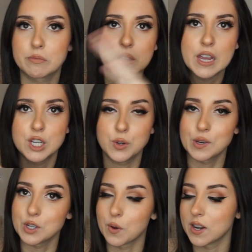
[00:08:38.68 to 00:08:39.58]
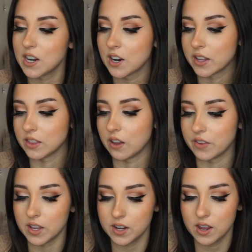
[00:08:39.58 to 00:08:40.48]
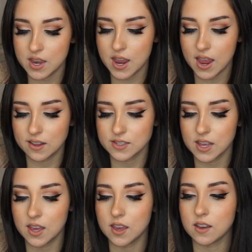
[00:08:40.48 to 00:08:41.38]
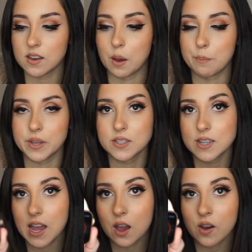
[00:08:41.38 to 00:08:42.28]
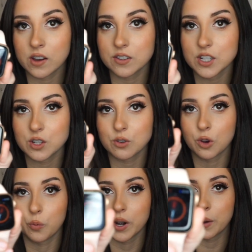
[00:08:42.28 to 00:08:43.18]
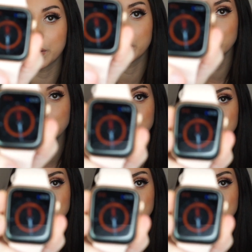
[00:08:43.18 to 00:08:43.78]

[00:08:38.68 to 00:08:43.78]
things you can do on here. I love it. It has a compass now. I honestly don't know when I would ever use